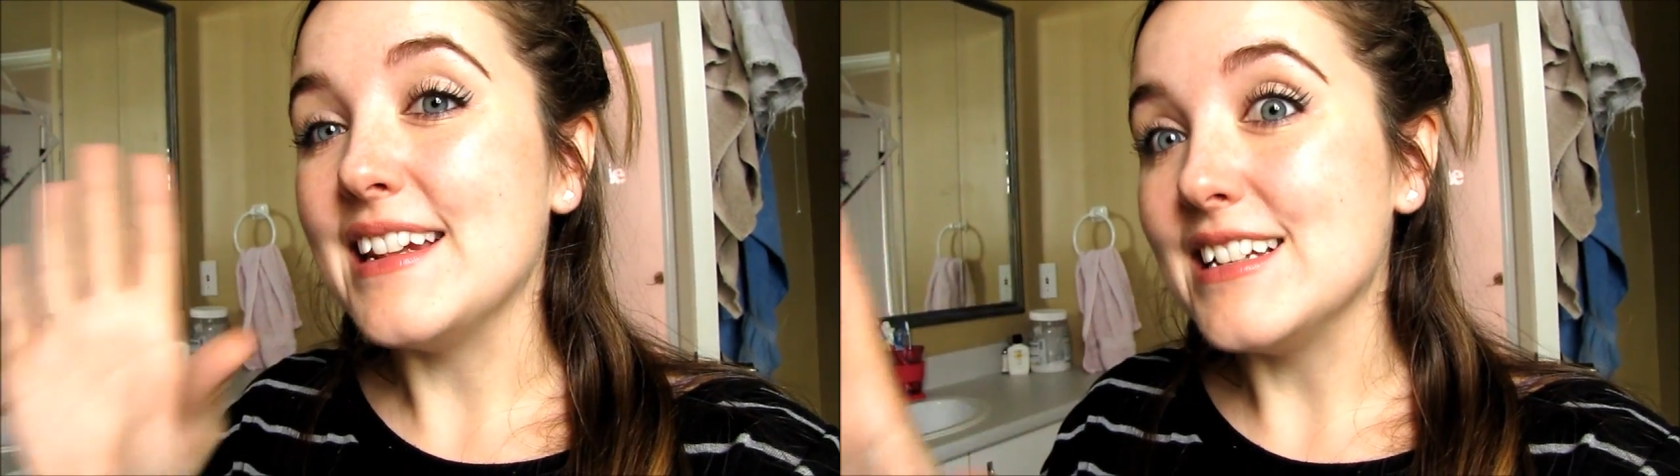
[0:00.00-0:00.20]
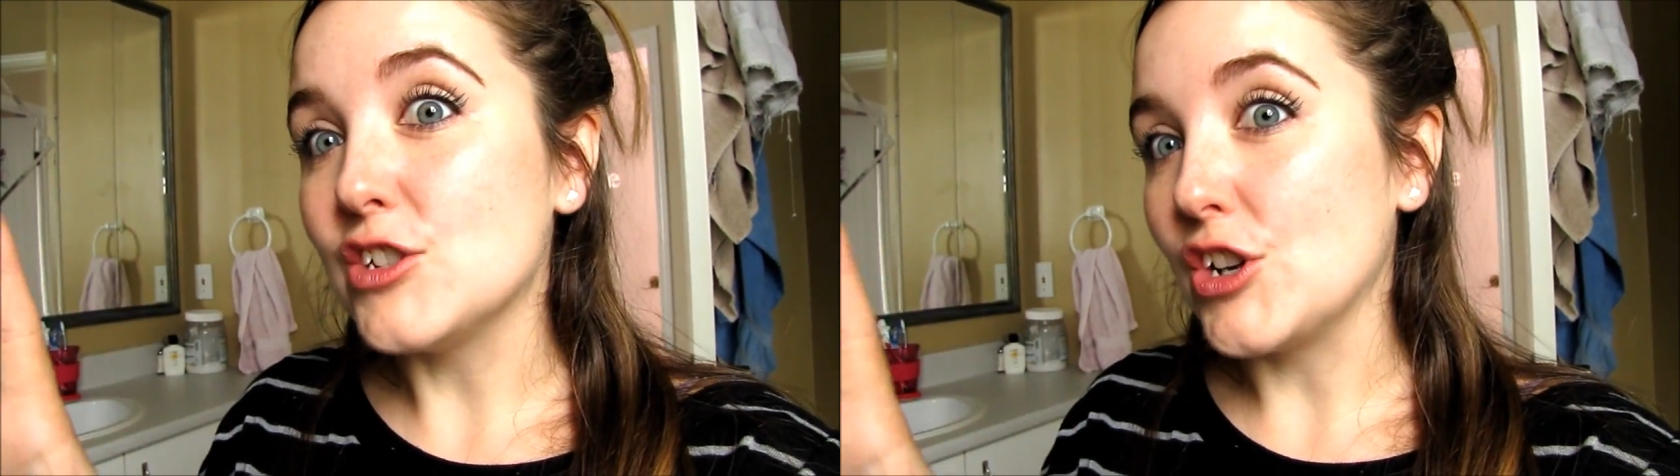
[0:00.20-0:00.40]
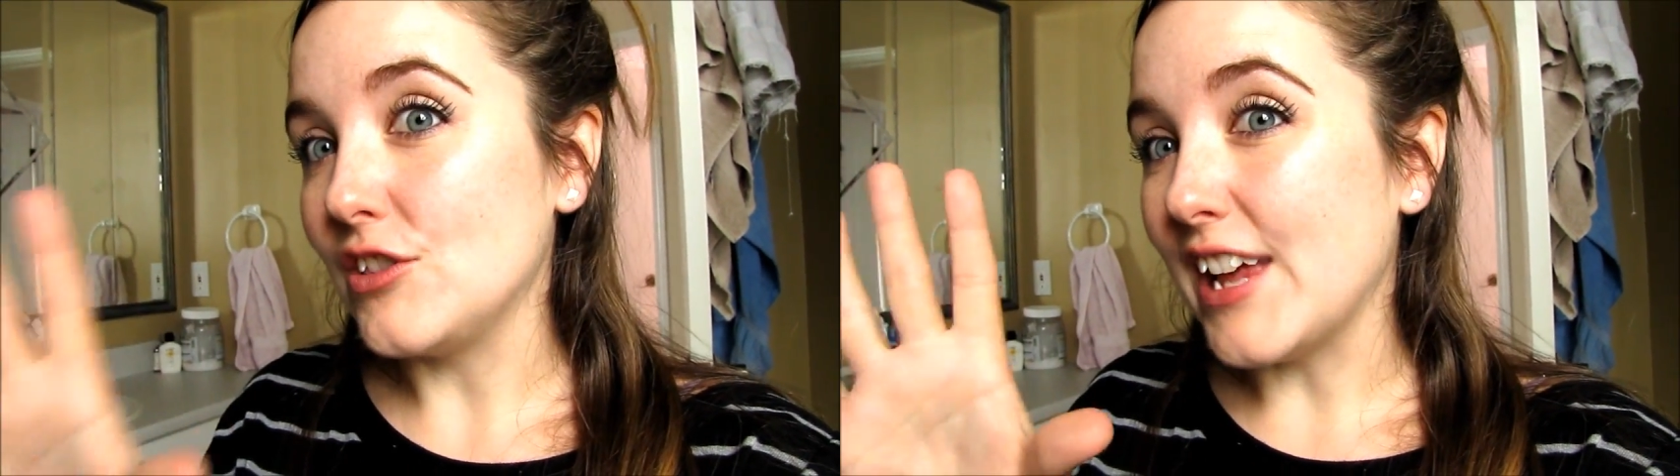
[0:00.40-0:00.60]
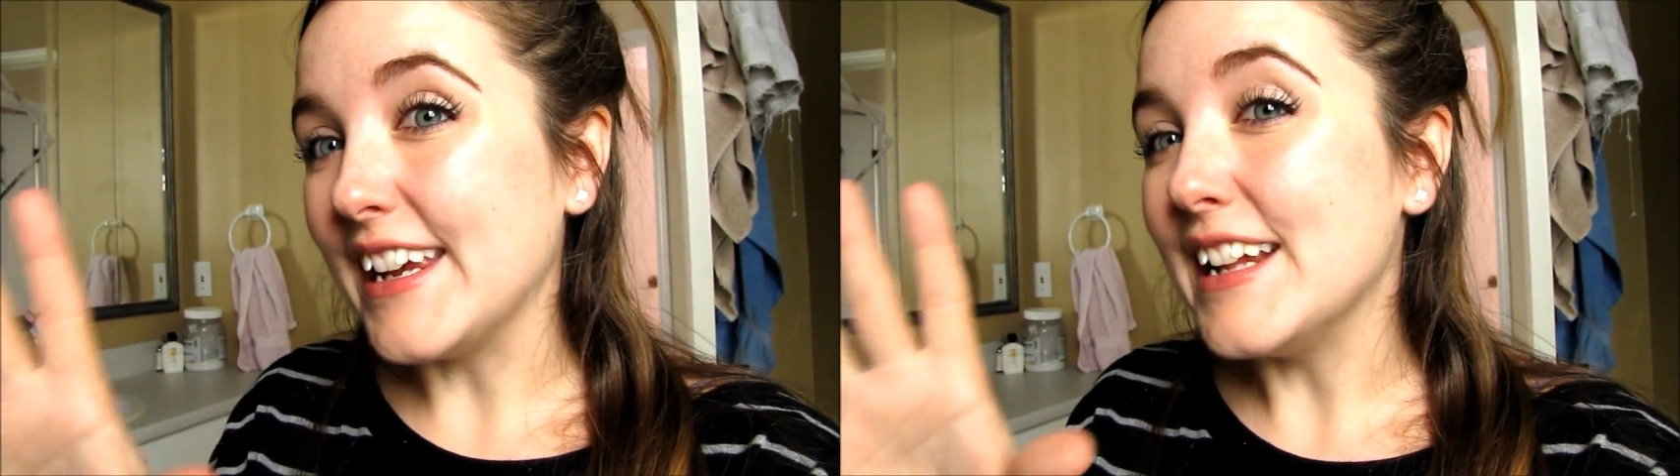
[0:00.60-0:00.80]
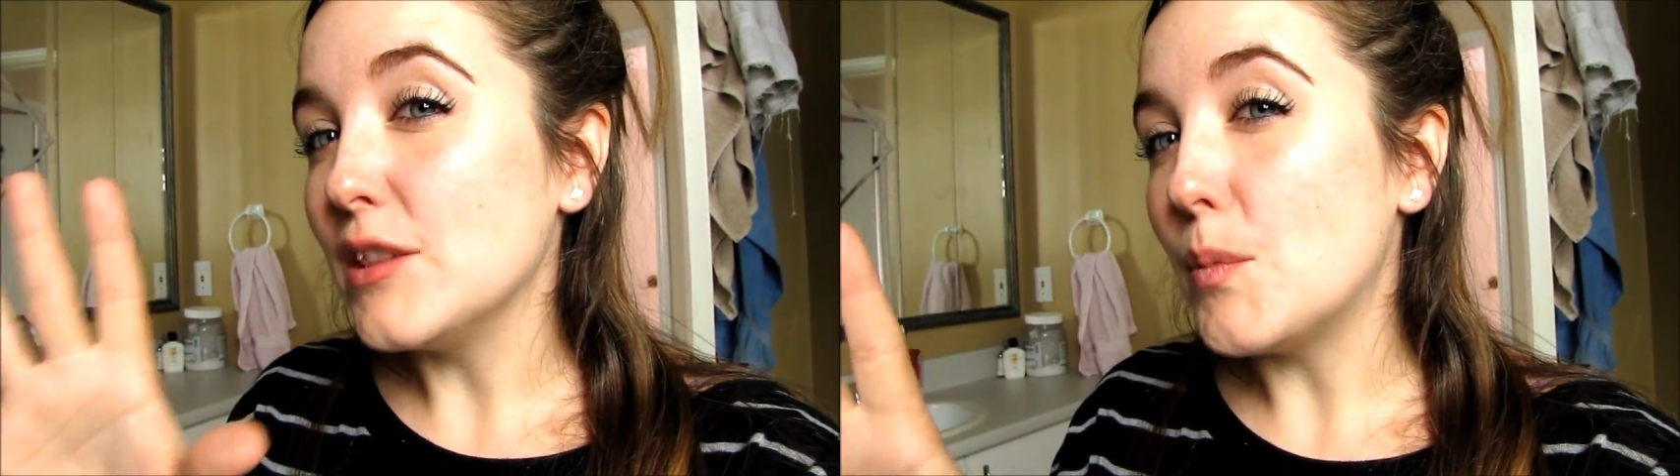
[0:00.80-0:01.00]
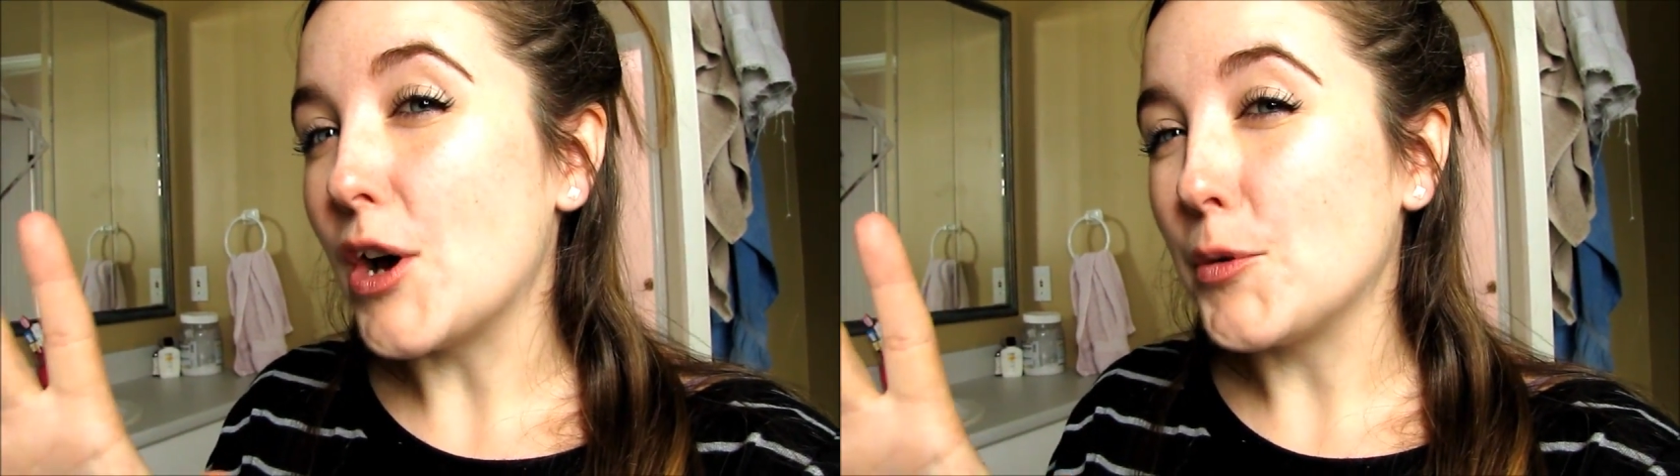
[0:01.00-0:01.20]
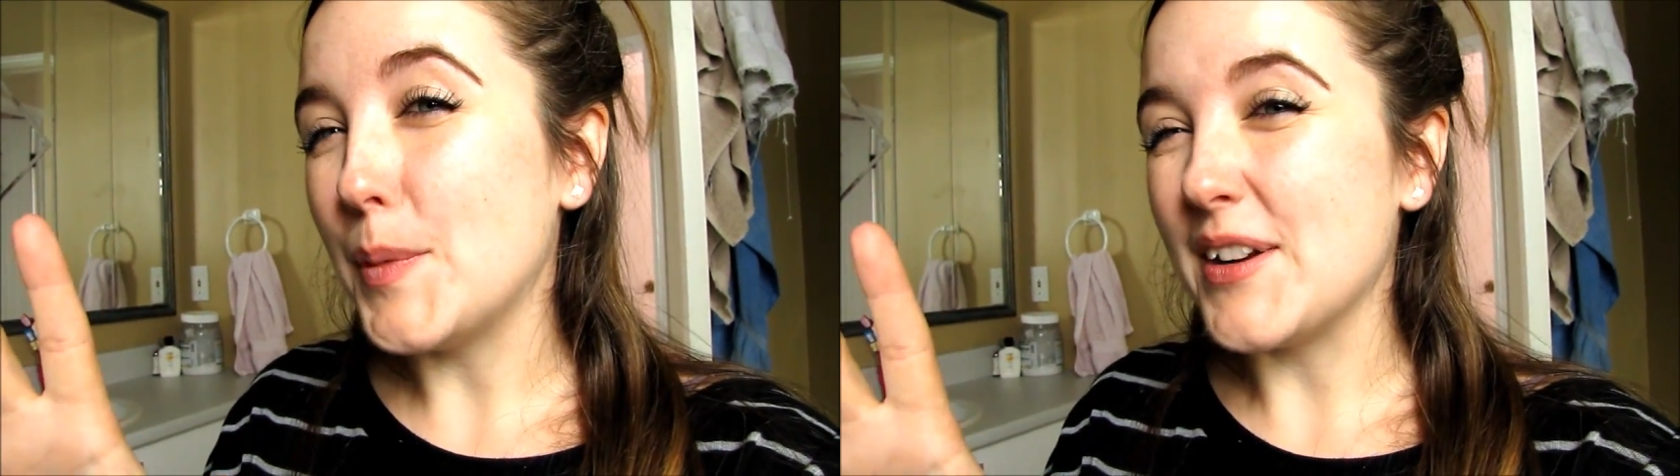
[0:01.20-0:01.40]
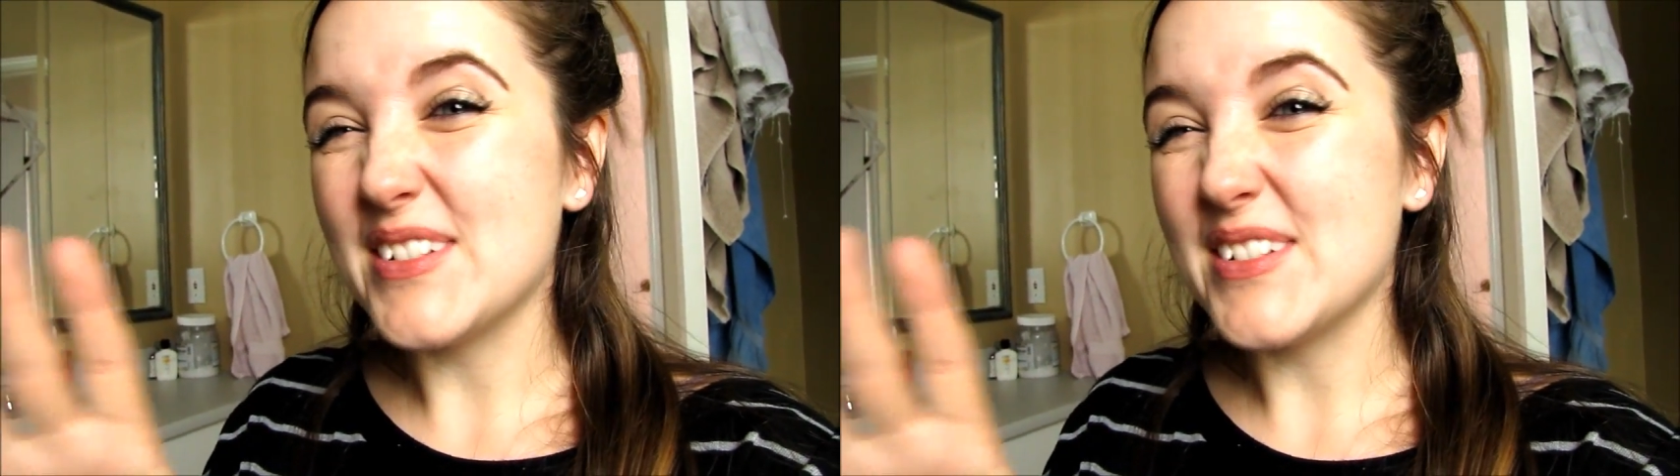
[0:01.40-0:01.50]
they start liking the bottle better.